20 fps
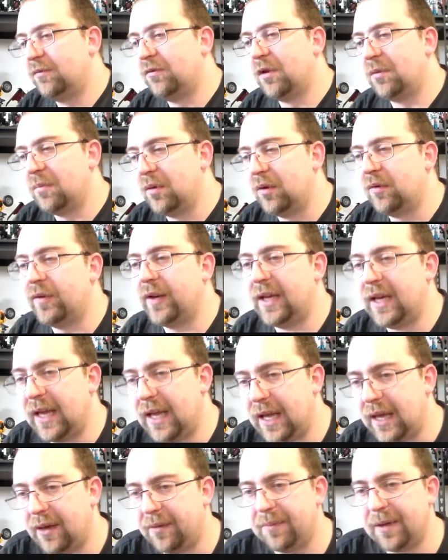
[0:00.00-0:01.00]
removing
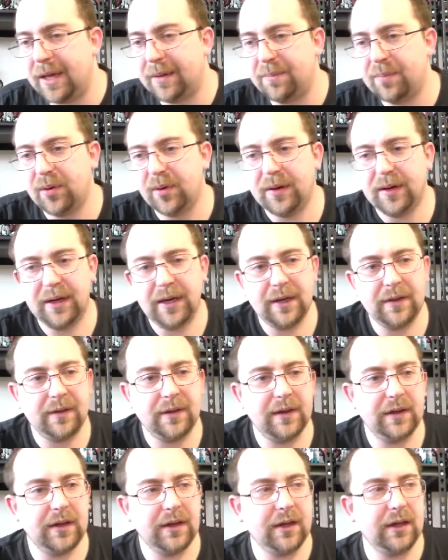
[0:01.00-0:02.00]
him and putting
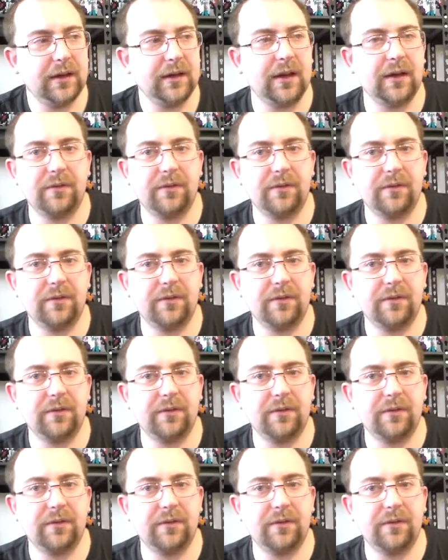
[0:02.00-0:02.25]
in the